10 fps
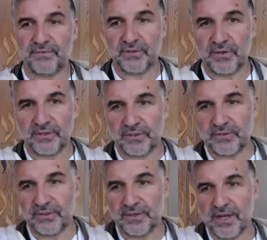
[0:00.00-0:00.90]

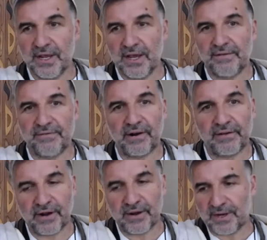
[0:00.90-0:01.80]
Jews are very,
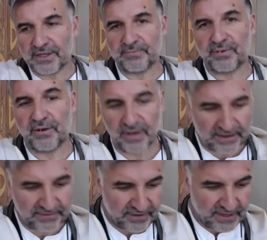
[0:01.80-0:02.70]
very much pro-life.